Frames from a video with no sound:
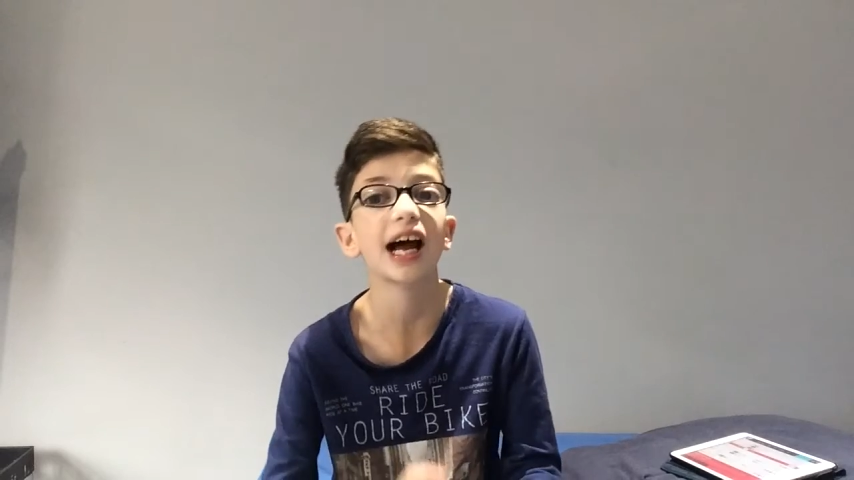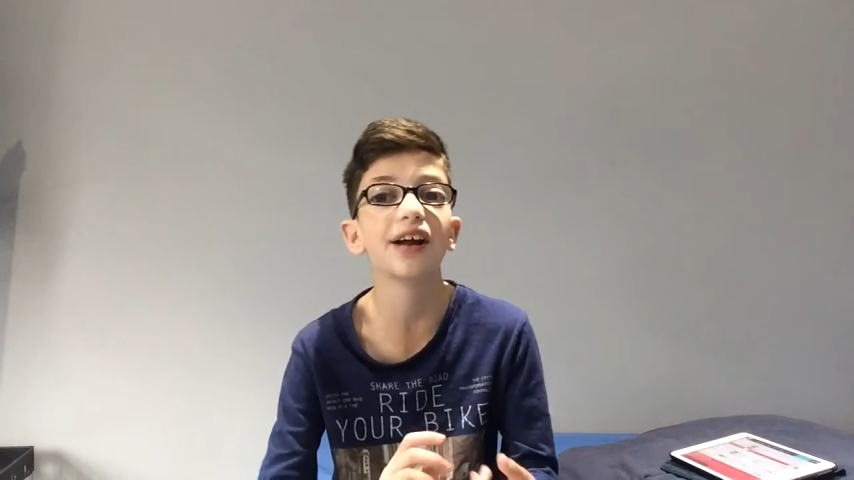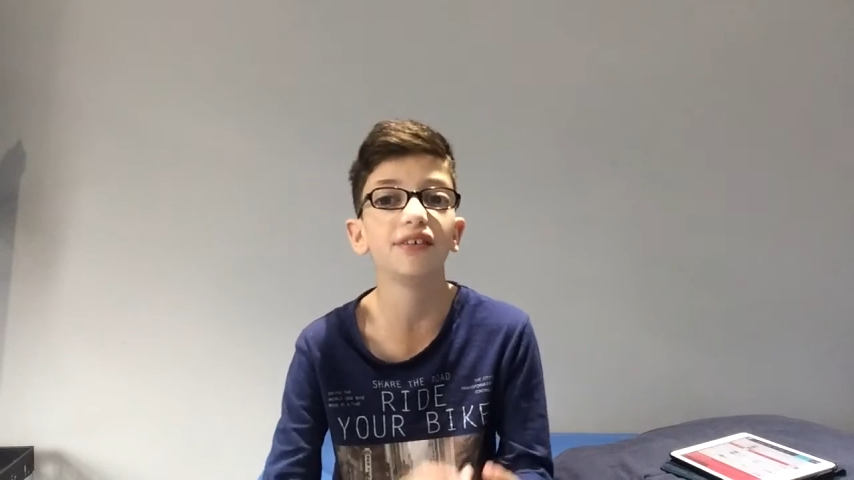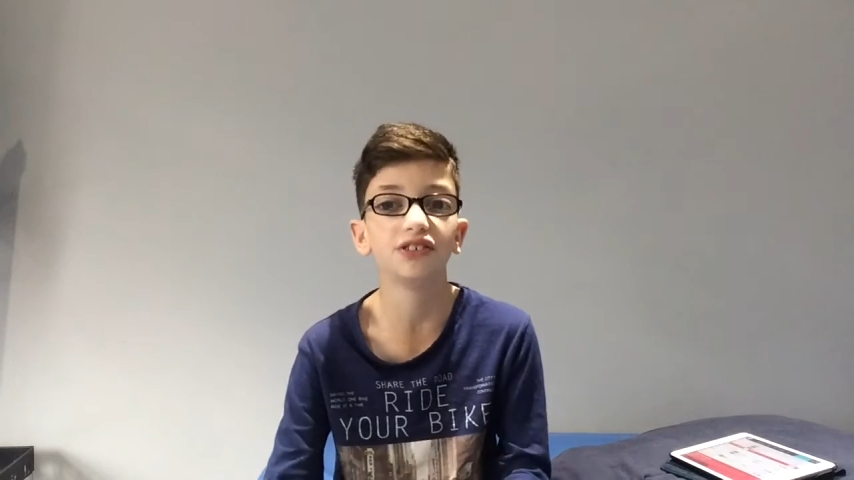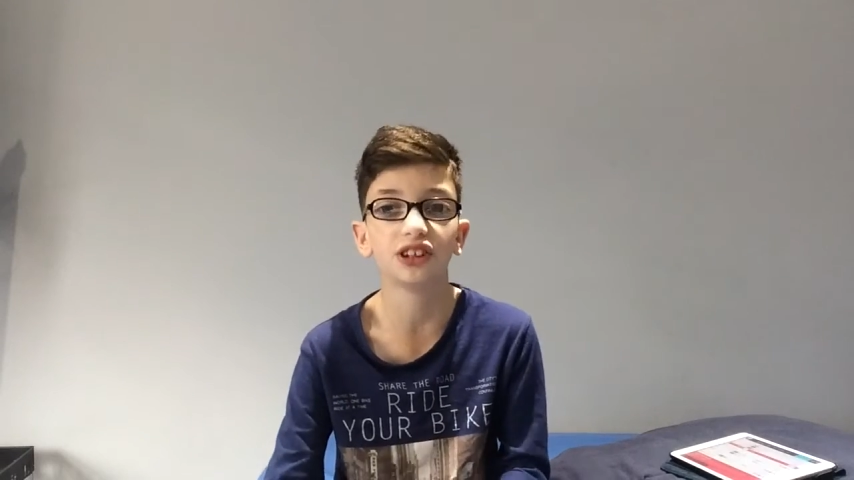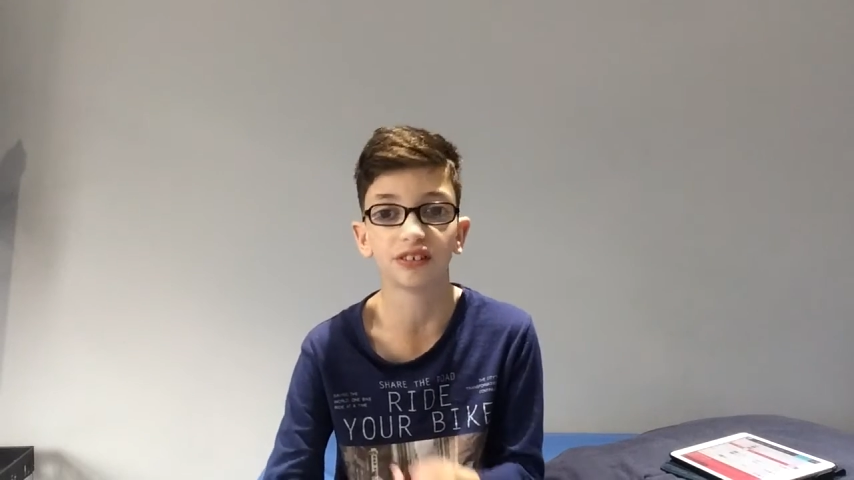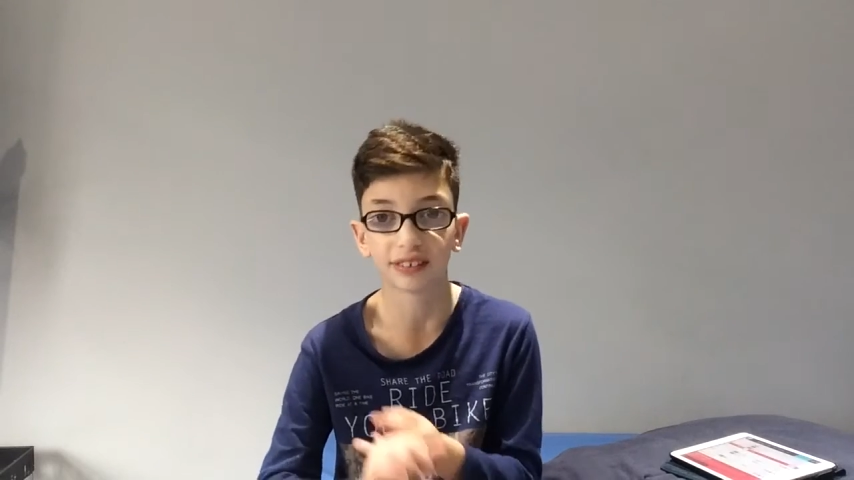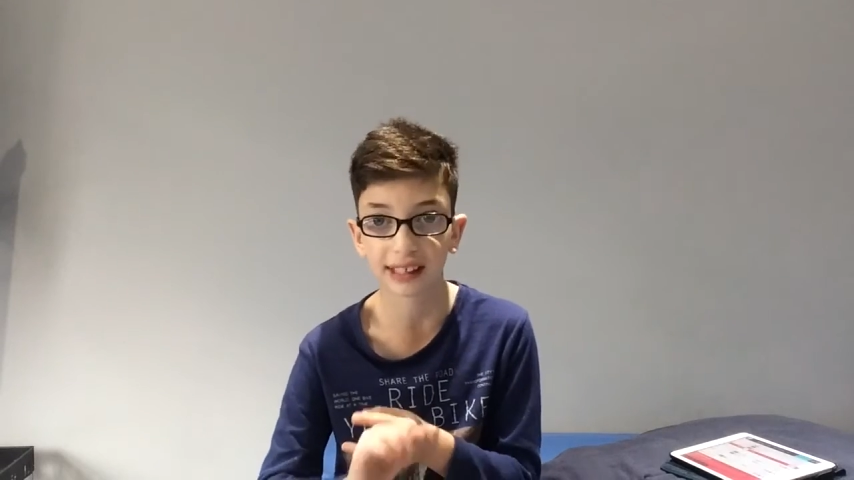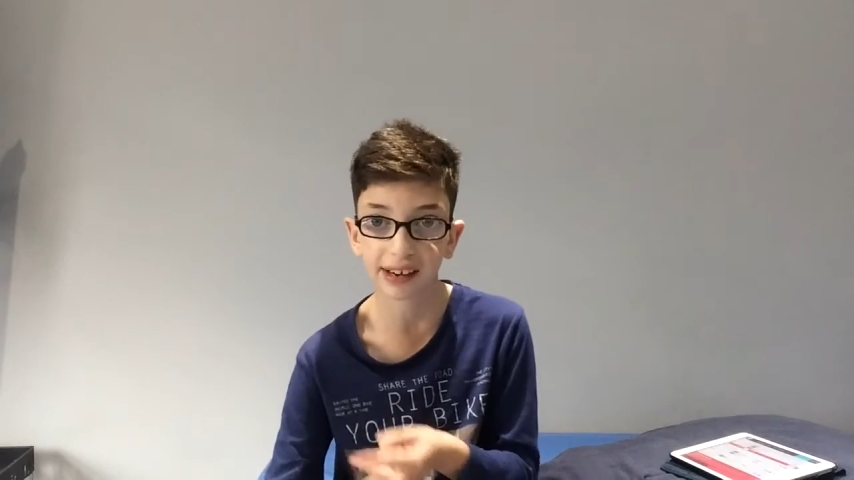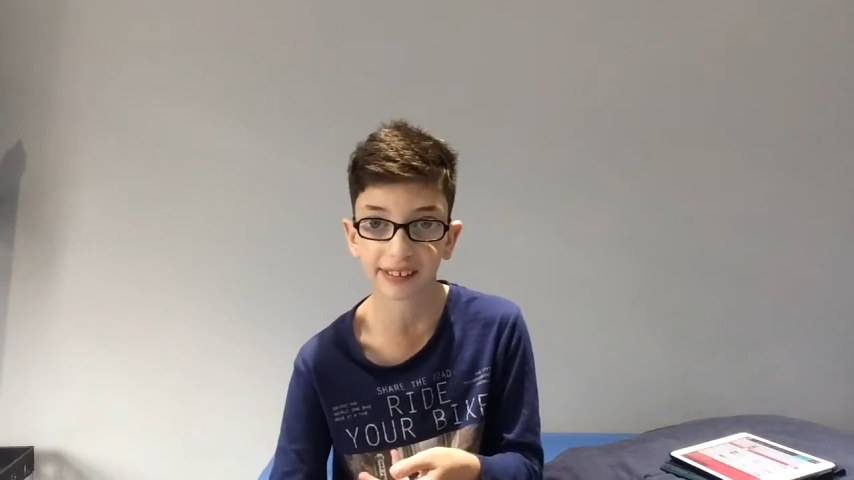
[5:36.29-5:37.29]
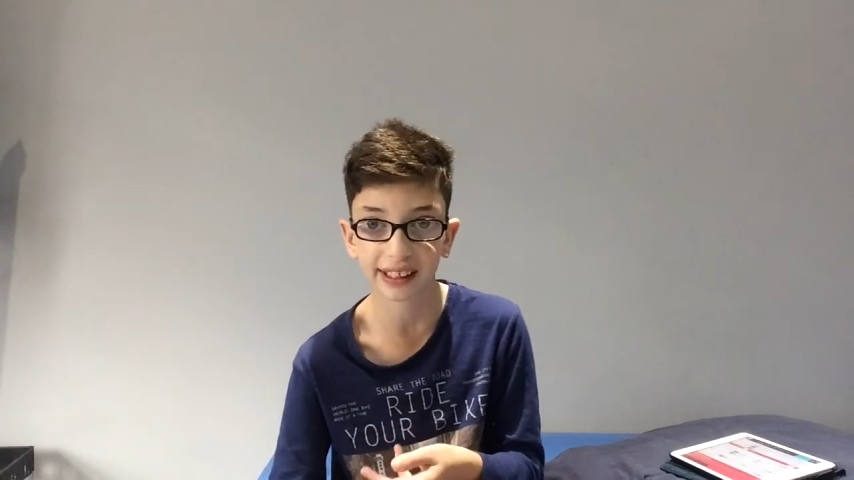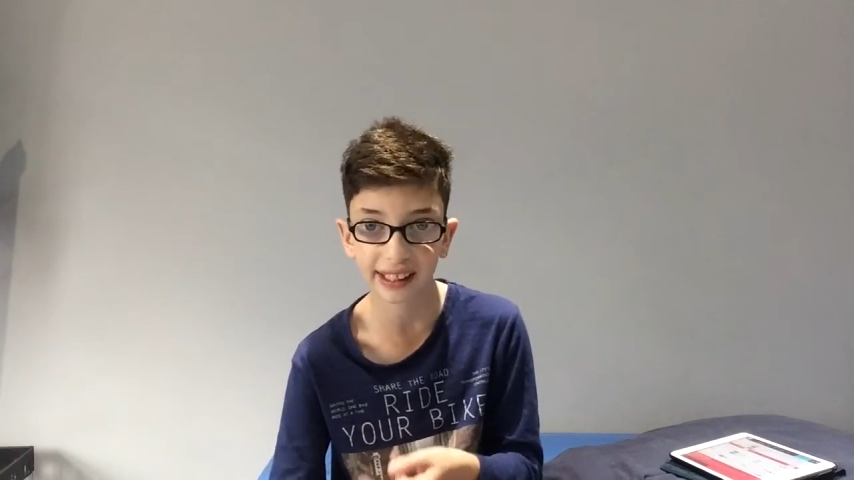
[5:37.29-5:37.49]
and also Gary